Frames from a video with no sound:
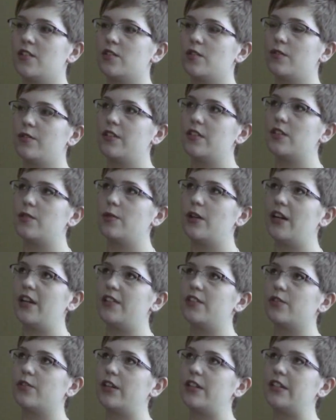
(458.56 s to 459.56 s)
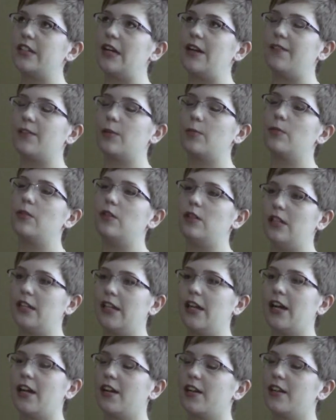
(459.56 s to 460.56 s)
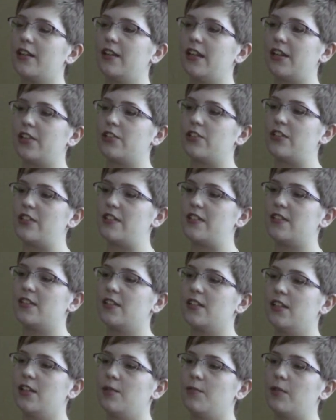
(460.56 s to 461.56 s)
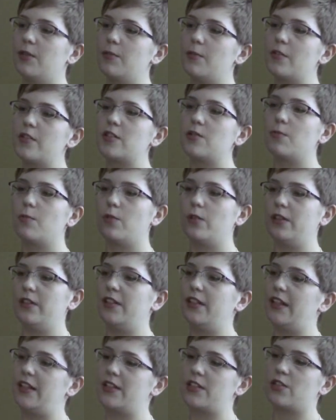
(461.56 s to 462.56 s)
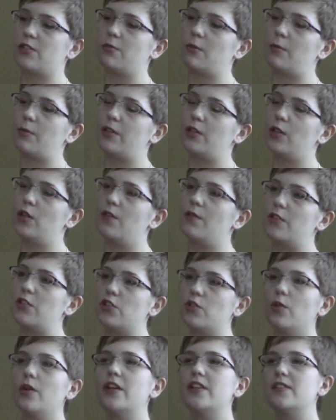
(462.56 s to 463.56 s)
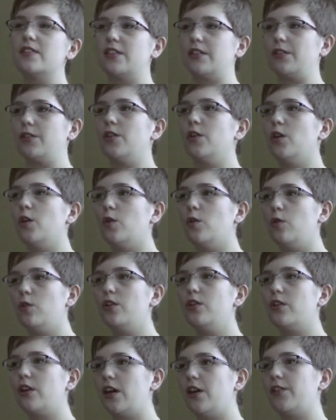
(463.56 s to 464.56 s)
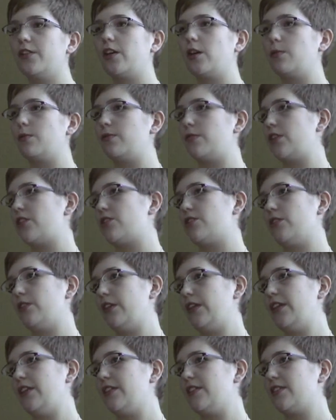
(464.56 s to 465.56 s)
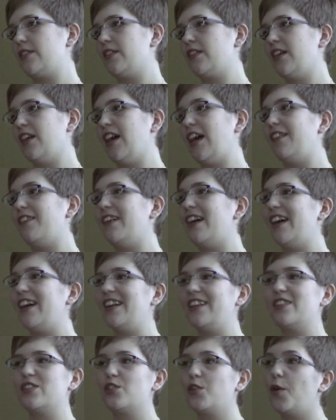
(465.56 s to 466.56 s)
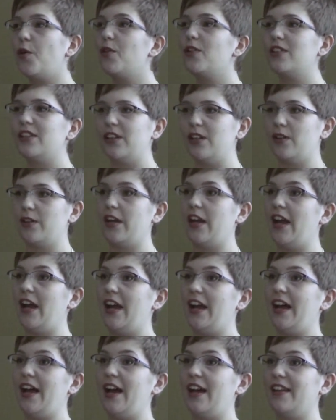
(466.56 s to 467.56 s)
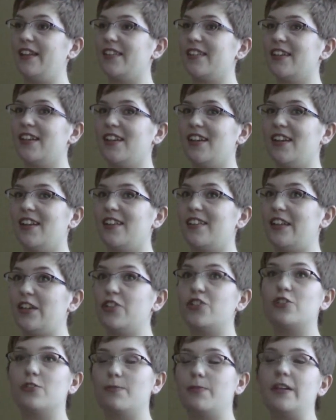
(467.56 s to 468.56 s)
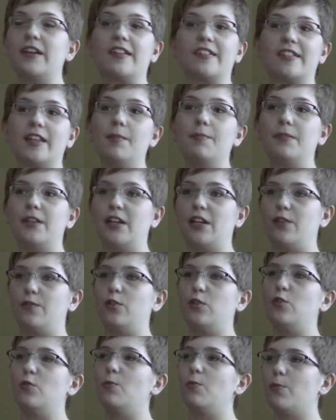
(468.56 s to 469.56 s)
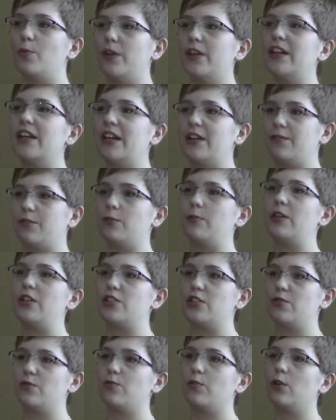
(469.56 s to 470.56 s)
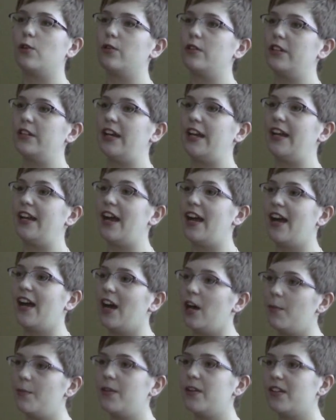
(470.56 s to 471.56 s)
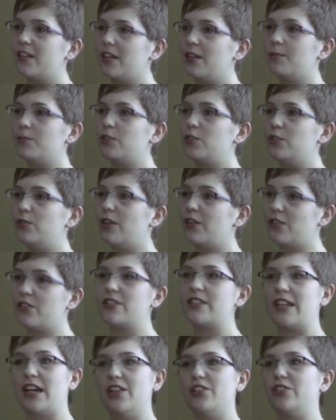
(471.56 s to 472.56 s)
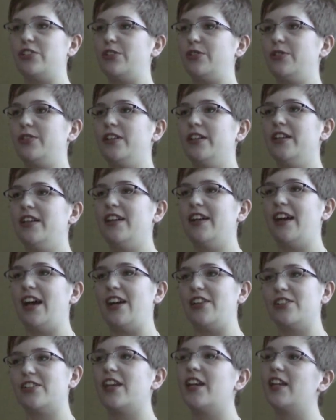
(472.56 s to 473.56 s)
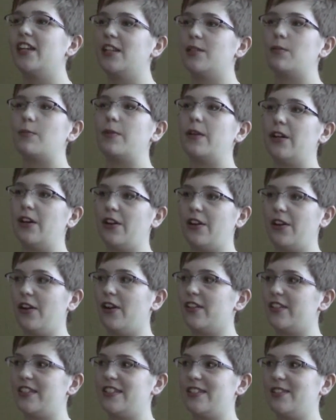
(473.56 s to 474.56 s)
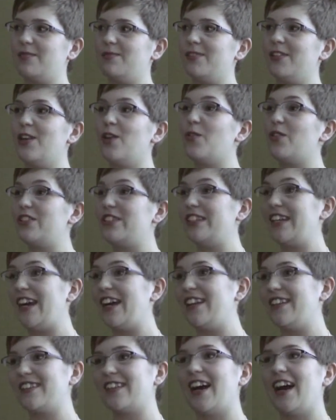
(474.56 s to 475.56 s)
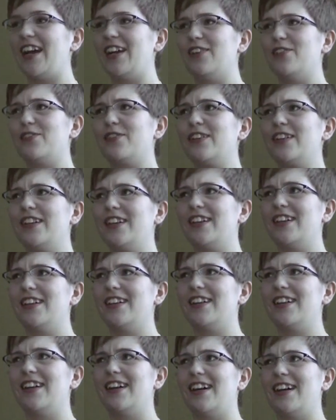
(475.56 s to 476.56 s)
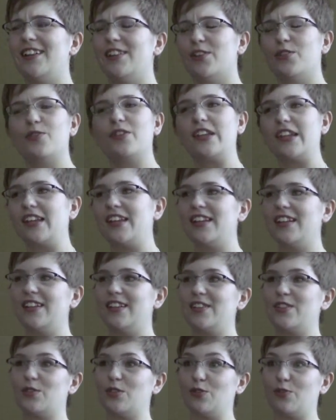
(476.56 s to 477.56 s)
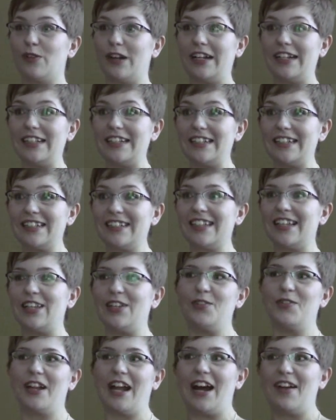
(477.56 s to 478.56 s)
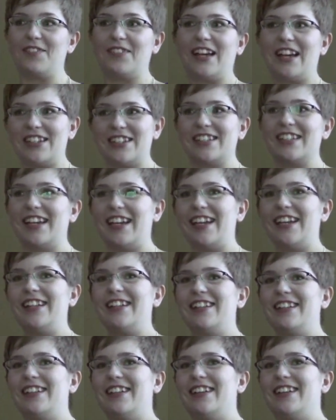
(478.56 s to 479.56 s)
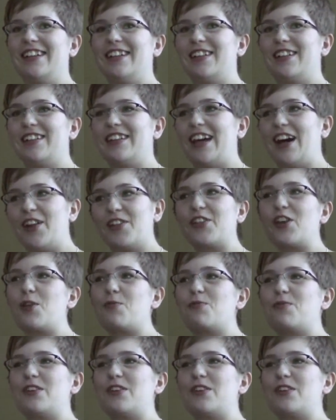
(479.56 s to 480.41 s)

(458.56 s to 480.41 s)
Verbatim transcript: So in this way, it's great to have community connections. But the most important thing is to remember that you have a choice in who your healthcare professional is and that it's totally okay and they should be accepting of you bringing information forward and helping them to understand you, educating them a bit on autism, which again is kind of a little ridiculous or frightening that you would have to educate the healthcare